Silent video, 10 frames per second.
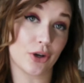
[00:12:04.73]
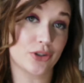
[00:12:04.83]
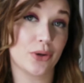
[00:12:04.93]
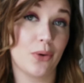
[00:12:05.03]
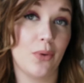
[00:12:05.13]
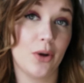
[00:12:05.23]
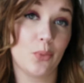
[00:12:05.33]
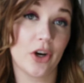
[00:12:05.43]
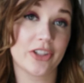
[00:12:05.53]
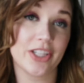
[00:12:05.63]
drugstore
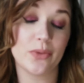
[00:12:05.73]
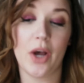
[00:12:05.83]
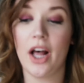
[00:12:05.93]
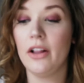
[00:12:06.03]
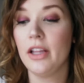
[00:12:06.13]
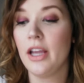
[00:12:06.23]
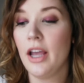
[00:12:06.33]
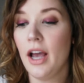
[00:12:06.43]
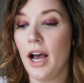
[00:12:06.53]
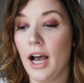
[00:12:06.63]
one works as well.
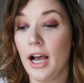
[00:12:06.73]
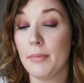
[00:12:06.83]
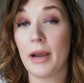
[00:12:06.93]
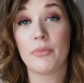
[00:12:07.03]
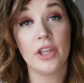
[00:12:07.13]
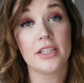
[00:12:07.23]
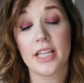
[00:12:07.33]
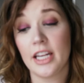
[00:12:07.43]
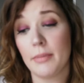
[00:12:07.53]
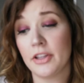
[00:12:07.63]
I'm really
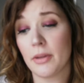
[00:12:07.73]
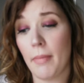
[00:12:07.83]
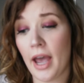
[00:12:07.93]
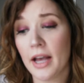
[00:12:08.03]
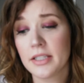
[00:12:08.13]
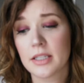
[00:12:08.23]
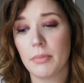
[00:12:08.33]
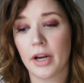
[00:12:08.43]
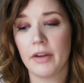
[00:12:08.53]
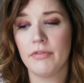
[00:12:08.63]
excited about the
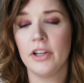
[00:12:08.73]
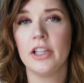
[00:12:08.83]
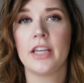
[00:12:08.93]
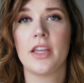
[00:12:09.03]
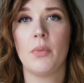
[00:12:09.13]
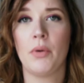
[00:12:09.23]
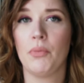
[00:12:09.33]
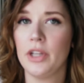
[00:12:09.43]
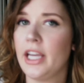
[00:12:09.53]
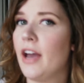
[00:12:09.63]
mask, but I feel like they
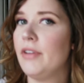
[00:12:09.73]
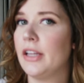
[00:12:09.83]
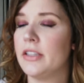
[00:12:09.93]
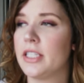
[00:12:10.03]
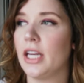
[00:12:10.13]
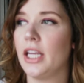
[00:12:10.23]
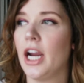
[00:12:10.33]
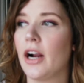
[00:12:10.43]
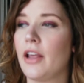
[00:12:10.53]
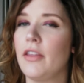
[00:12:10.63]
went really heavy on the
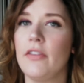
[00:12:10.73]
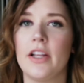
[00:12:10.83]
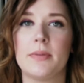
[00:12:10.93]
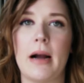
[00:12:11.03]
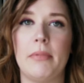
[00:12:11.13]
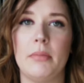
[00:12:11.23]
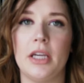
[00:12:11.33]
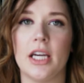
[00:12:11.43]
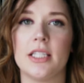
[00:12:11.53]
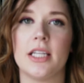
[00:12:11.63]
skincare, and I think that's probably
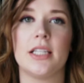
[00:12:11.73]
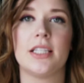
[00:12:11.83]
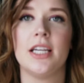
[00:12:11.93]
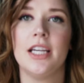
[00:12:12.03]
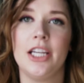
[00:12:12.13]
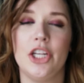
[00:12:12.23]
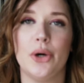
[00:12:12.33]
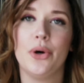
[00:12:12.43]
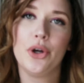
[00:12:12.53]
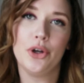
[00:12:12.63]
because it's, you
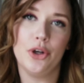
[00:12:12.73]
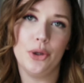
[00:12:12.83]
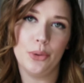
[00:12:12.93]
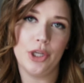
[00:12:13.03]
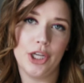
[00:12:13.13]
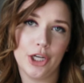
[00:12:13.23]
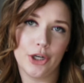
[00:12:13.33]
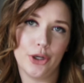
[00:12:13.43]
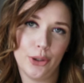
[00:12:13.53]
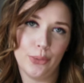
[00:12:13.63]
know, new
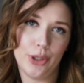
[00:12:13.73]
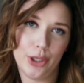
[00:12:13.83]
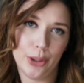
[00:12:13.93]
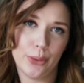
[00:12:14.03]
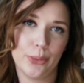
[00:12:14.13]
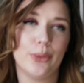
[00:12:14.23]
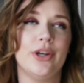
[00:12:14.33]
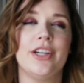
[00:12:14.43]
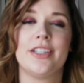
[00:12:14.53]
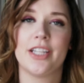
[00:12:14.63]
year, new
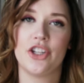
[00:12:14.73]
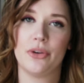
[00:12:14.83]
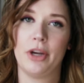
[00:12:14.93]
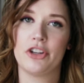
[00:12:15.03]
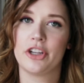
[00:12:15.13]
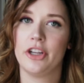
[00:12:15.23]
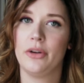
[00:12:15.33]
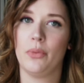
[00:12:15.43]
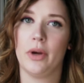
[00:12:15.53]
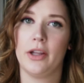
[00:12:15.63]
you
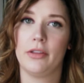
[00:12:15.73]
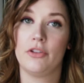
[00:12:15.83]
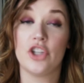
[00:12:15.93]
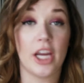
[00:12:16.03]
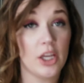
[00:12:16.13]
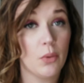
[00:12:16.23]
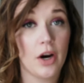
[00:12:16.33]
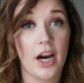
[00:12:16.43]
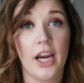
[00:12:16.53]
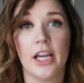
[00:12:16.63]
situation with
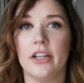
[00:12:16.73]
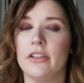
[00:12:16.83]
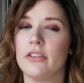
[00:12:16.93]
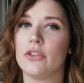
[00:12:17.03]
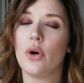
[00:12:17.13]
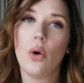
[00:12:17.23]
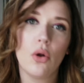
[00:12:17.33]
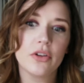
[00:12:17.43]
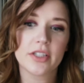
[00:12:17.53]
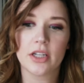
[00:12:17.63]
January and
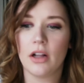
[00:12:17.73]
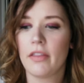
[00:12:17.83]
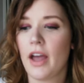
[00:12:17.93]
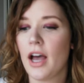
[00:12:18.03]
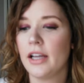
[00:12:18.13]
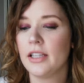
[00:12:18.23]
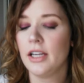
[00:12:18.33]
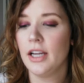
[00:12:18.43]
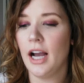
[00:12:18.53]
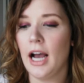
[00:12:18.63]
goals and all that.
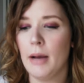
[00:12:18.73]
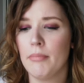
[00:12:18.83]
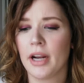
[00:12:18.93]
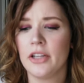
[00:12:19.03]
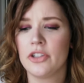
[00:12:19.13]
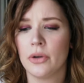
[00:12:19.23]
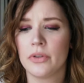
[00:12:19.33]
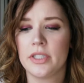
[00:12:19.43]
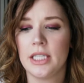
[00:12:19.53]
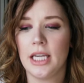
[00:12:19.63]
But I
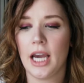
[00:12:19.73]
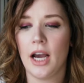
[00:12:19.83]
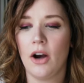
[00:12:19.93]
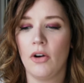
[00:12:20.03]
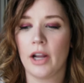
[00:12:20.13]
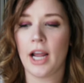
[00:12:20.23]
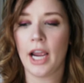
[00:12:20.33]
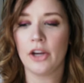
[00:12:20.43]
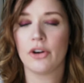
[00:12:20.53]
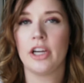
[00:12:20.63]
don't see how an
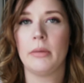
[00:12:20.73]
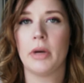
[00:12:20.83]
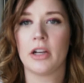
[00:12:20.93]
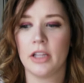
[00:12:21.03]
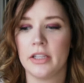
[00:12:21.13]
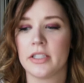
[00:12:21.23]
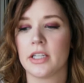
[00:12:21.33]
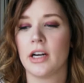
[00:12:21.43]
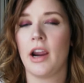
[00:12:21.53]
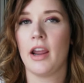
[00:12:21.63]
eye cream, a
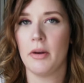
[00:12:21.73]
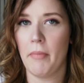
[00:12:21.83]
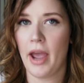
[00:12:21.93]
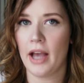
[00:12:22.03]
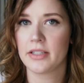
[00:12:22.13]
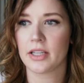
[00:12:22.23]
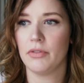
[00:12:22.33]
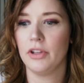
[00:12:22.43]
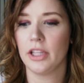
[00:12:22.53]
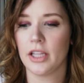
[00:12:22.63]
cleanser, and a mask,
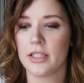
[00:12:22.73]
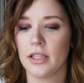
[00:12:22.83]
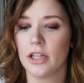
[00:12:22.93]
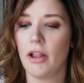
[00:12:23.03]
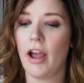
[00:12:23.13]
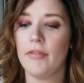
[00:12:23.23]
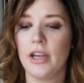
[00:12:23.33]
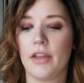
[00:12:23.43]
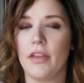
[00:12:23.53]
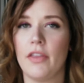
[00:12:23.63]
I feel like that's a little
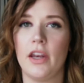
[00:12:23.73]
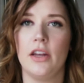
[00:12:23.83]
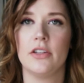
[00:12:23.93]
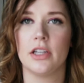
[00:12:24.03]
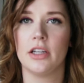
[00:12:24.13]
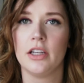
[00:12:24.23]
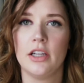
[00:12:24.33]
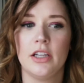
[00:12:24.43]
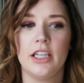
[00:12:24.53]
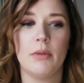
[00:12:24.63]
heavy. I think they need to
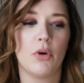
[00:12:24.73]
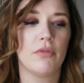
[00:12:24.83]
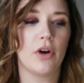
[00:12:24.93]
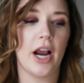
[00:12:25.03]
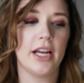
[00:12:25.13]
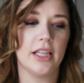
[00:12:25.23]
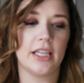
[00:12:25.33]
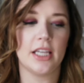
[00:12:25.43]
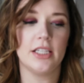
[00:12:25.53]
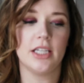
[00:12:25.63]
get more variety
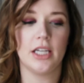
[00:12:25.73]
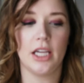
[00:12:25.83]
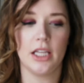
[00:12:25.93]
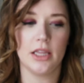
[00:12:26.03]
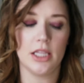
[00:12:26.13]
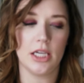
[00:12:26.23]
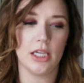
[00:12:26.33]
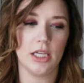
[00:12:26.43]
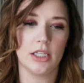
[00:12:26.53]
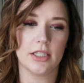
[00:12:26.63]
like they did in
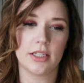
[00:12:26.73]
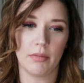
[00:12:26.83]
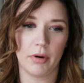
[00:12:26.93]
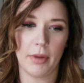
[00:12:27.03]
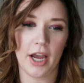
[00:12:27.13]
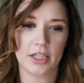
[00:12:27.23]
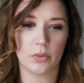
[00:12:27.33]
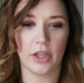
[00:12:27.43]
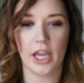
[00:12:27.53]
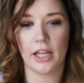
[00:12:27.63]
the December
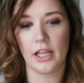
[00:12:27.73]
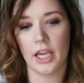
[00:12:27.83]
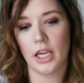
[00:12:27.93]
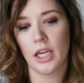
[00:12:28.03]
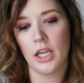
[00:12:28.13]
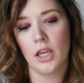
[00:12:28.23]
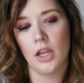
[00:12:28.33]
box, where they had like